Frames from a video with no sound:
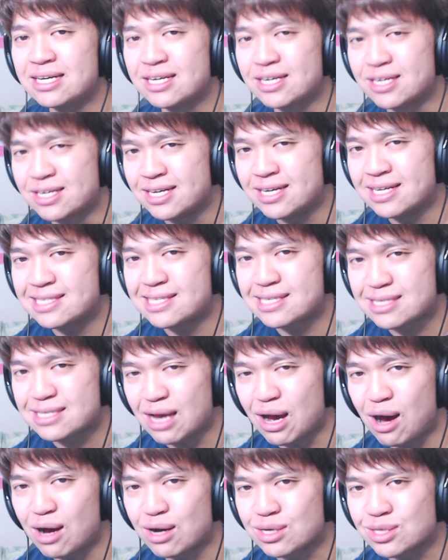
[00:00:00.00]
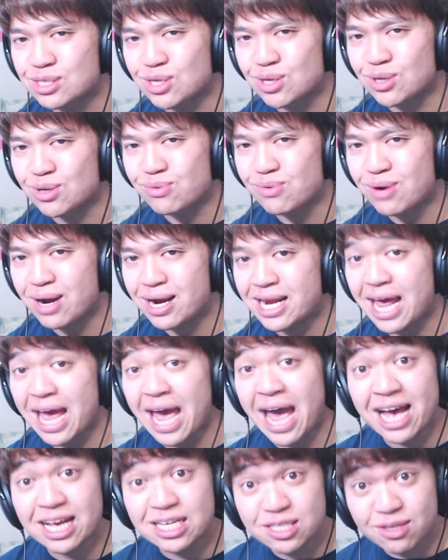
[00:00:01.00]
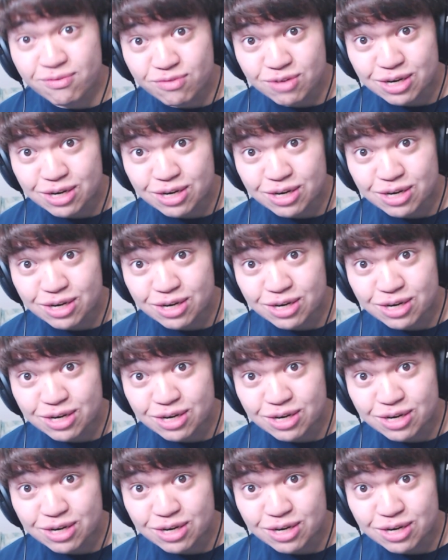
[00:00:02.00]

good songs already as of